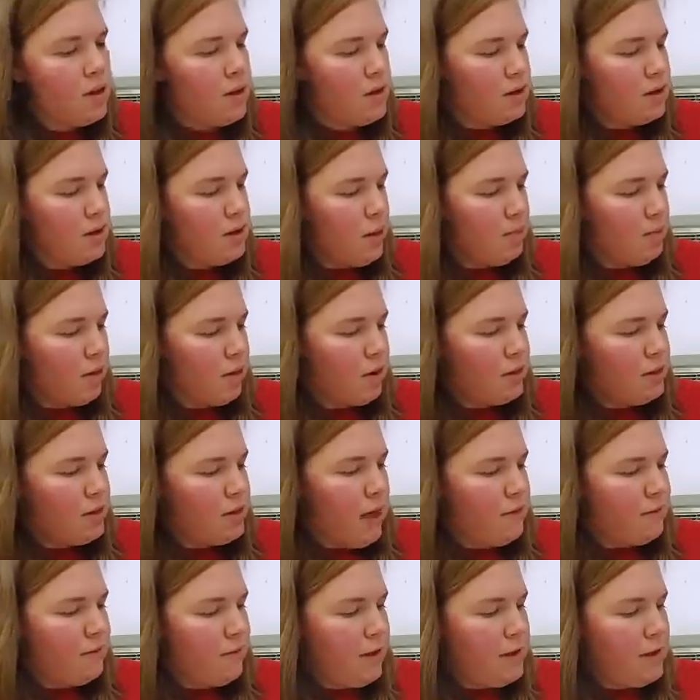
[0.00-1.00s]
Number
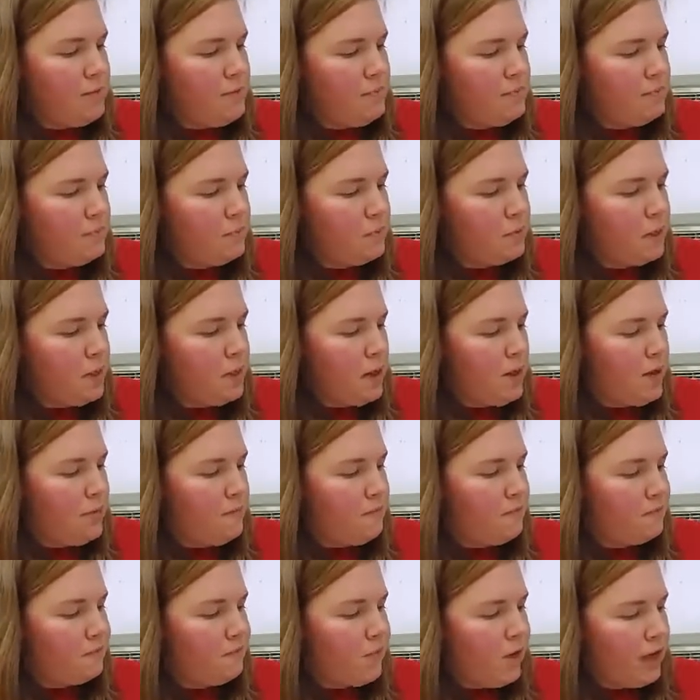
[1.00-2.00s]
11,
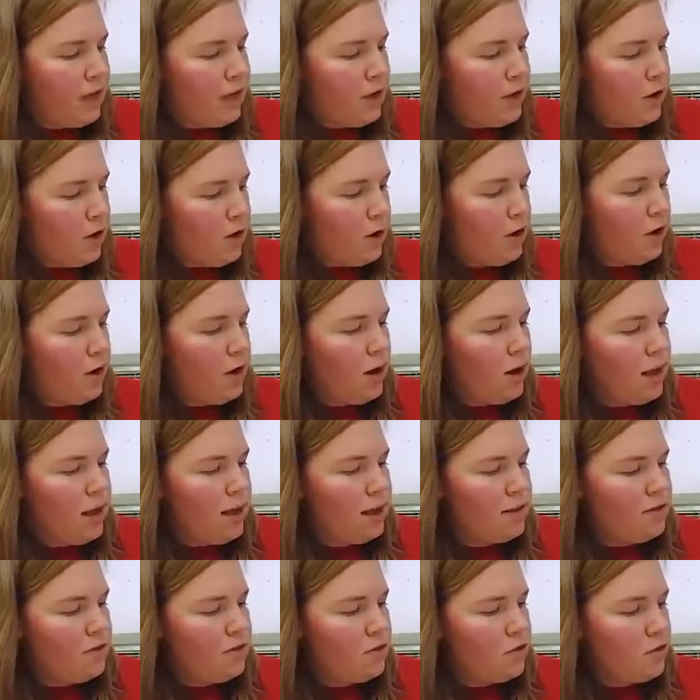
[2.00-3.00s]
finger
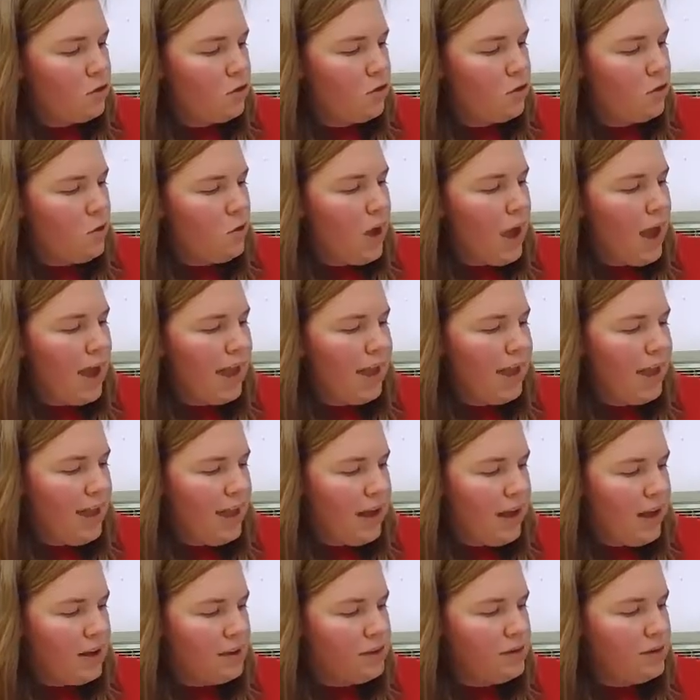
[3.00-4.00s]
is to
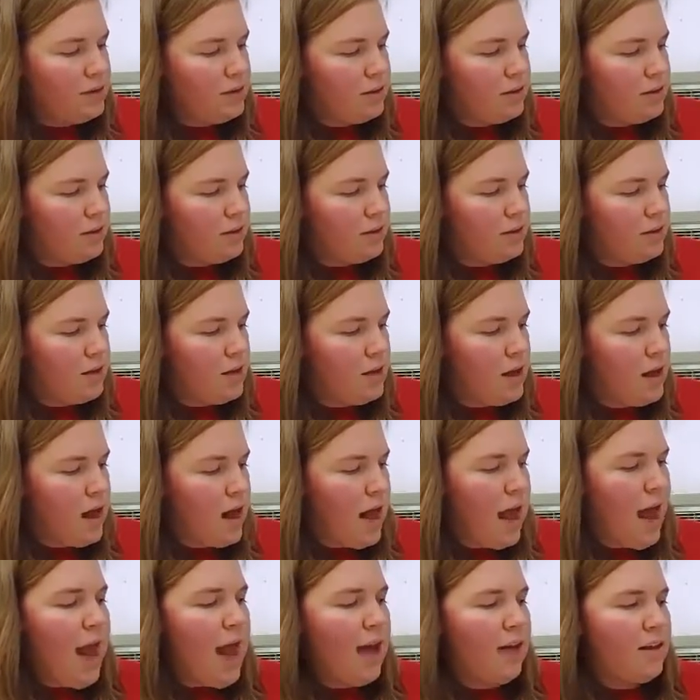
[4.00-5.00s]
hand
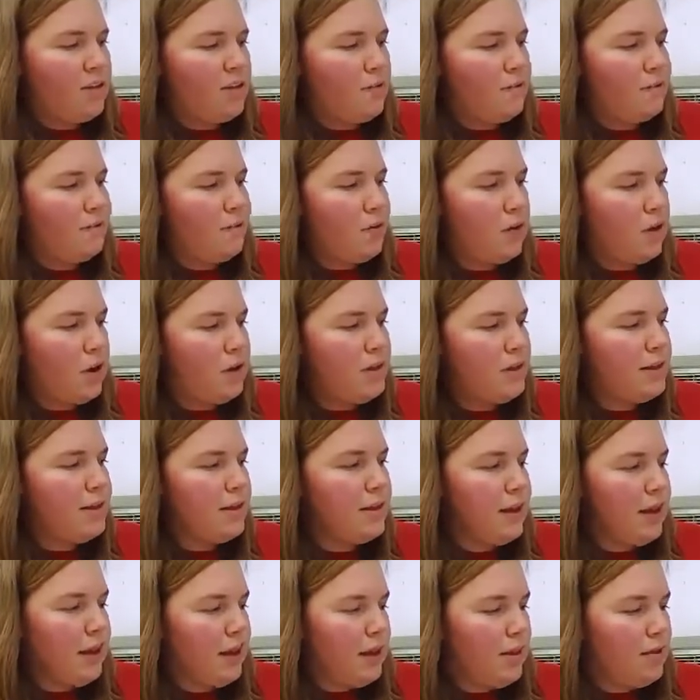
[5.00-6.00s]
as foot
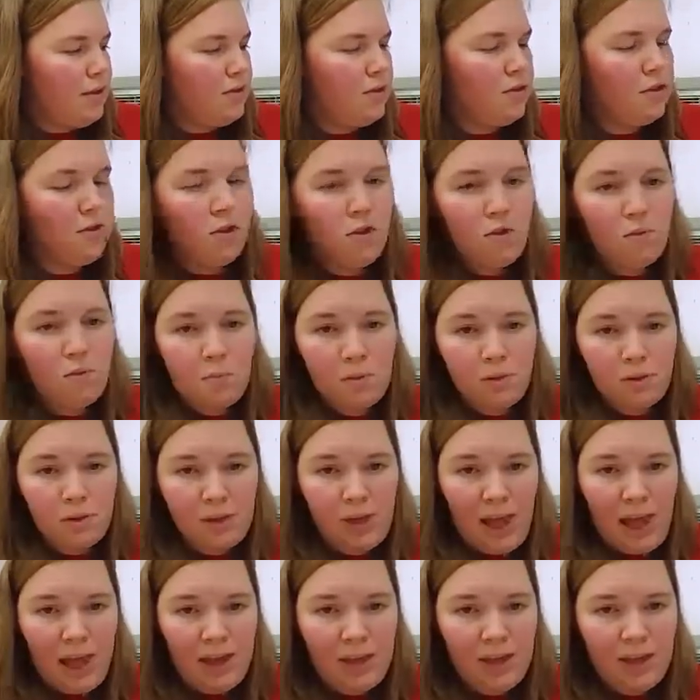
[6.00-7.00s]
is to
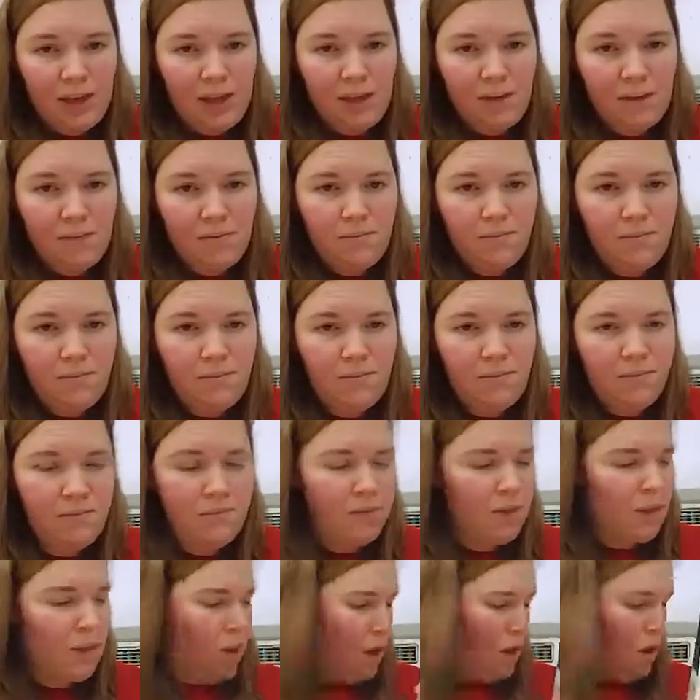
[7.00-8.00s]
blank.
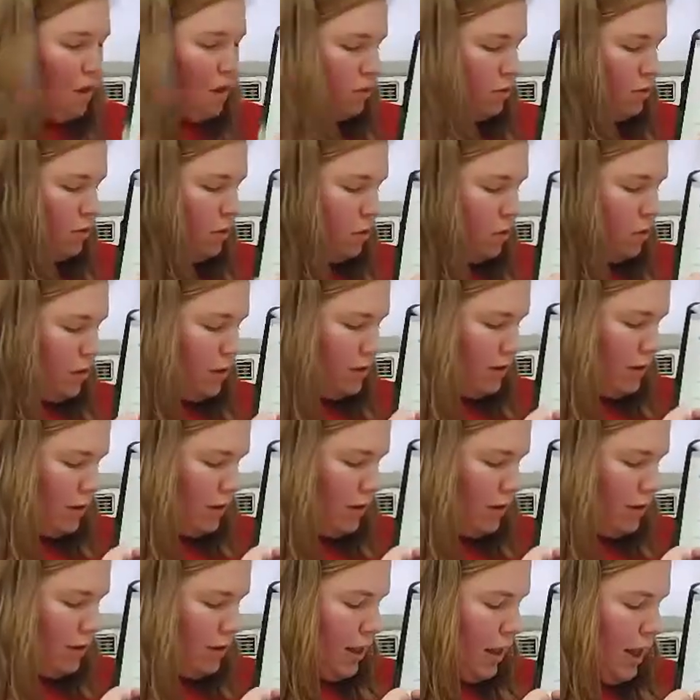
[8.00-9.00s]
So this
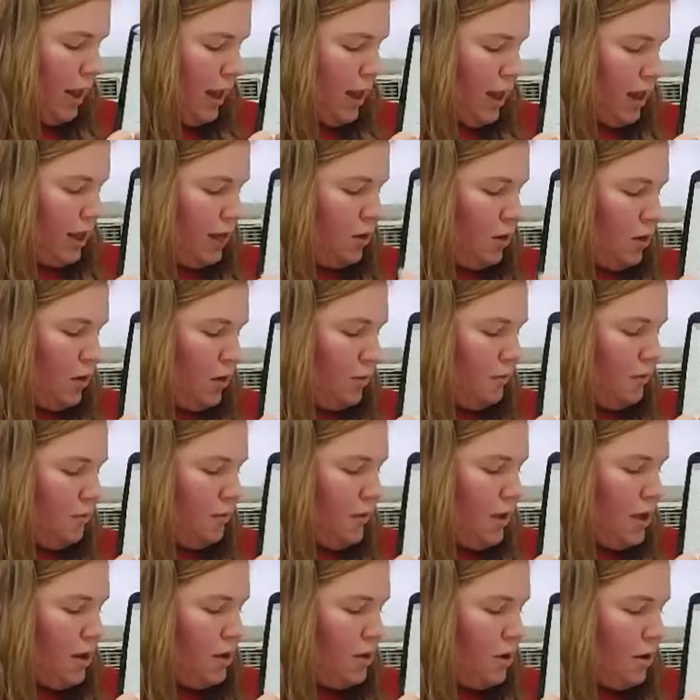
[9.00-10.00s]
is saying your
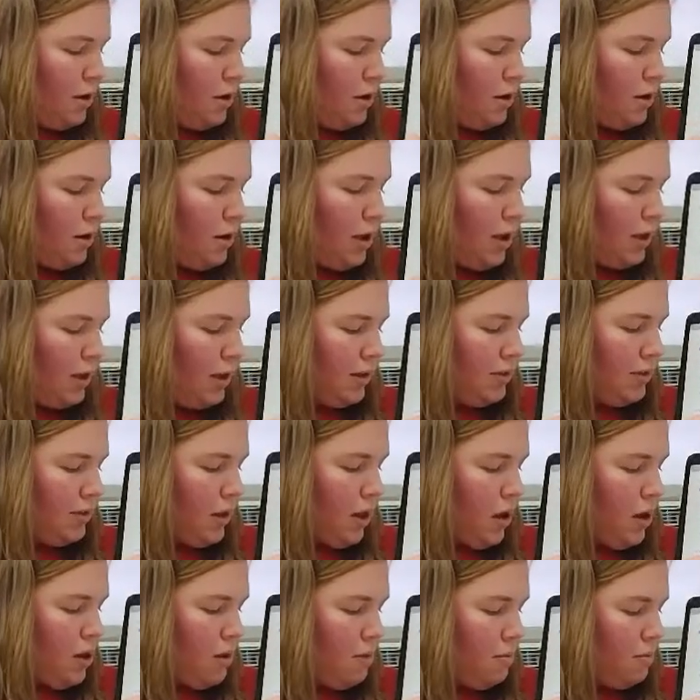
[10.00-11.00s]
finger is
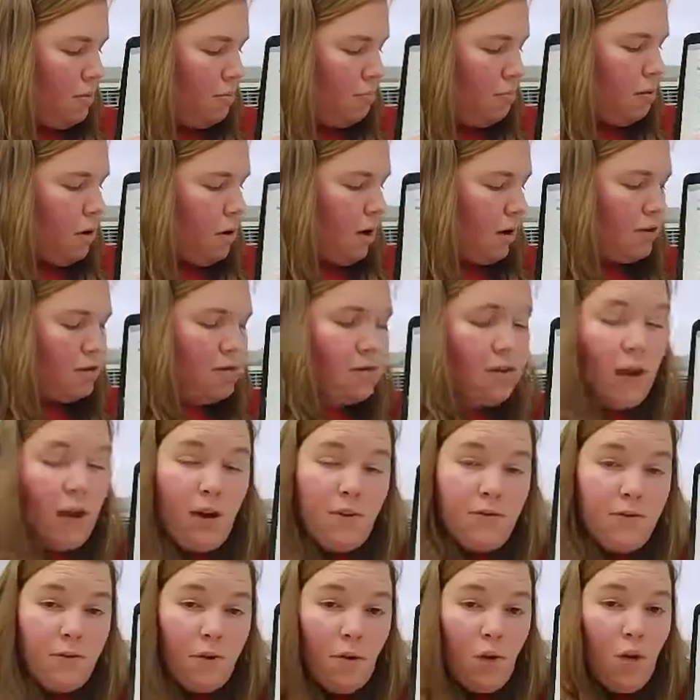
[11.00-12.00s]
part
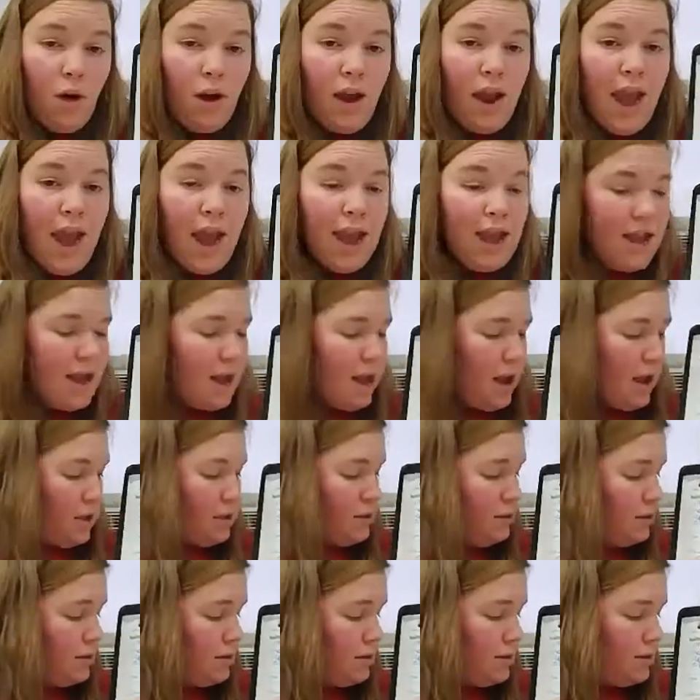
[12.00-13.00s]
of your
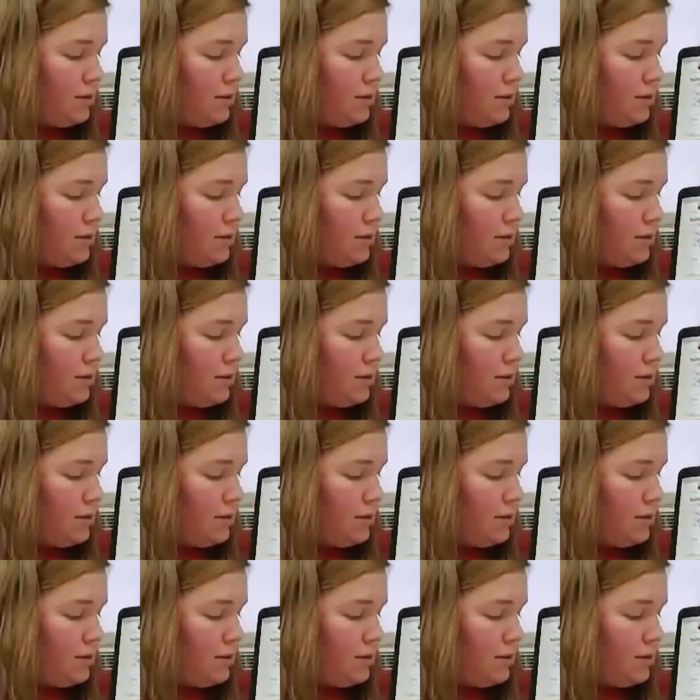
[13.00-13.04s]
hand,